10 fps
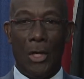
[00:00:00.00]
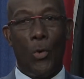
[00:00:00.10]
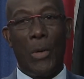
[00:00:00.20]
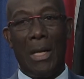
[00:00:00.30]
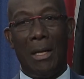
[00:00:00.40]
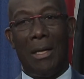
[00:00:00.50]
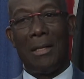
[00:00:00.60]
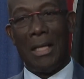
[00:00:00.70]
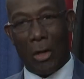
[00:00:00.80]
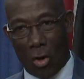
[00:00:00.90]
Well,
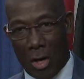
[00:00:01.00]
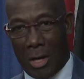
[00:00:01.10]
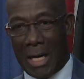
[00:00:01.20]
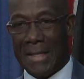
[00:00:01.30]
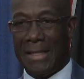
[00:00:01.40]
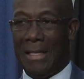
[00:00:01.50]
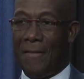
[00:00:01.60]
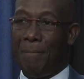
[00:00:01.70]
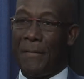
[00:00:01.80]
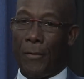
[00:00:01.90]
the law, as it
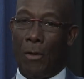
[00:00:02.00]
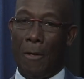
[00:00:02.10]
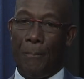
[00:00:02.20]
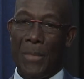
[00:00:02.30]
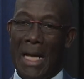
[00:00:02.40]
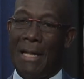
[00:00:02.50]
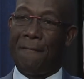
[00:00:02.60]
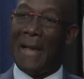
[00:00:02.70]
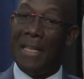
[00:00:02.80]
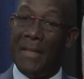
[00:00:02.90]
lived before, had
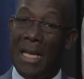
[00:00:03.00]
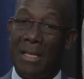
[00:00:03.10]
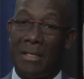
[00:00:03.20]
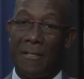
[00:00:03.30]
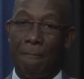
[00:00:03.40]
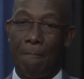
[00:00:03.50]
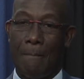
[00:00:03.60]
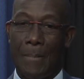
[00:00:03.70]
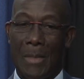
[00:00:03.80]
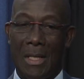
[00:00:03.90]
5 years
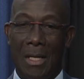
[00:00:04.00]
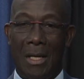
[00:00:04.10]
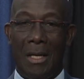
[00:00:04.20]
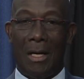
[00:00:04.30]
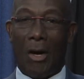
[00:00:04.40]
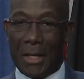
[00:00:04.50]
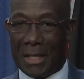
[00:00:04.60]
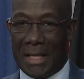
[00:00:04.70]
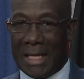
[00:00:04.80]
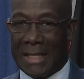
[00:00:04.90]

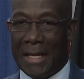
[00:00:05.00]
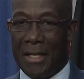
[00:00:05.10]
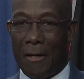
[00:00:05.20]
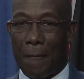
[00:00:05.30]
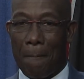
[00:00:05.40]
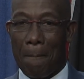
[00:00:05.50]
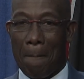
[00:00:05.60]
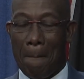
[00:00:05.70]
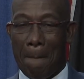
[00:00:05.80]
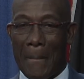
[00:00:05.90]
under their tenure.
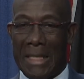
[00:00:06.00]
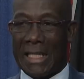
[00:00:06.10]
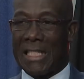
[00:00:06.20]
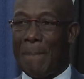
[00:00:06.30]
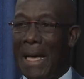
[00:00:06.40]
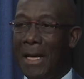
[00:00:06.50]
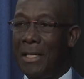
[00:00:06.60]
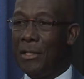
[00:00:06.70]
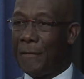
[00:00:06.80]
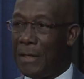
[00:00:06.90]
It expired
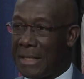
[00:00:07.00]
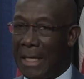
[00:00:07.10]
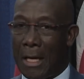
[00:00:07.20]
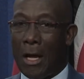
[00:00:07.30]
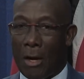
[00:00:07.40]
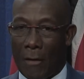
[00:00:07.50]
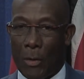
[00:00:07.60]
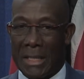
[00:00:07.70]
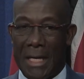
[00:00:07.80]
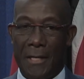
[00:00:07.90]
in the first year of
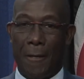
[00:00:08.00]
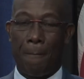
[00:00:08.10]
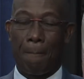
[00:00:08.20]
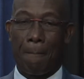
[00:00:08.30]
our tenure.